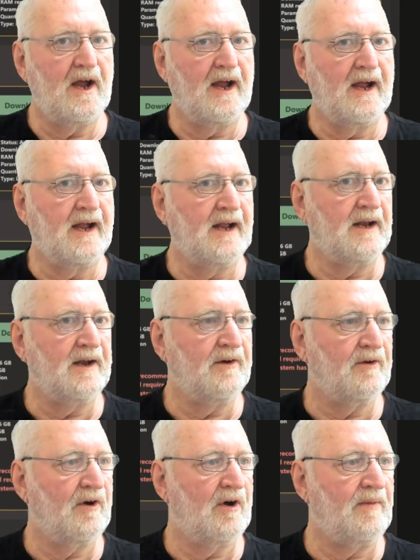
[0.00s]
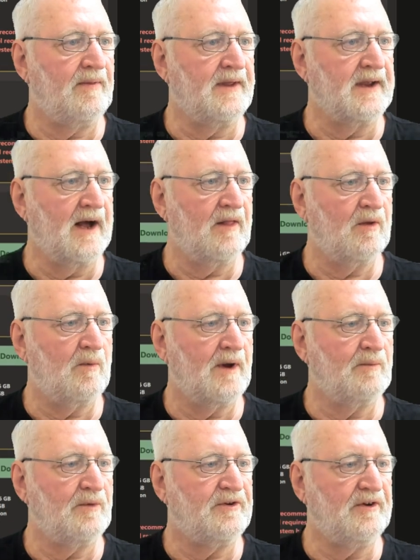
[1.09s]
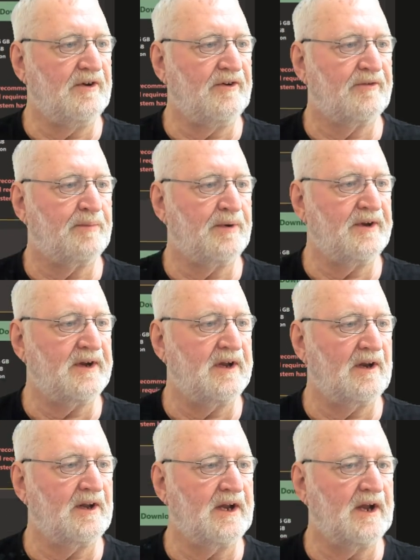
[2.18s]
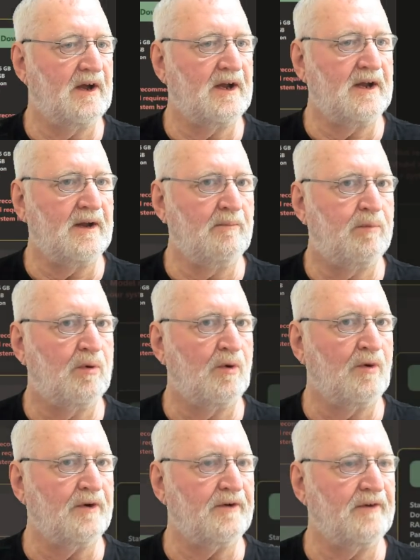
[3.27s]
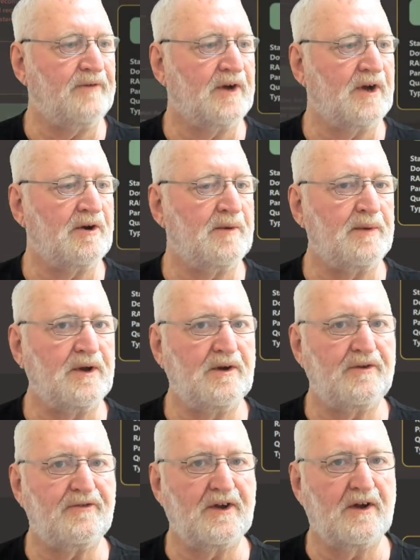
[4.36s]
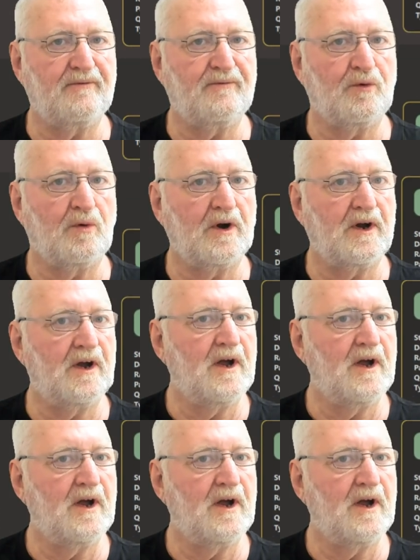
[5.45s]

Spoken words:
and the other one which is particularly important if you're going to be using it for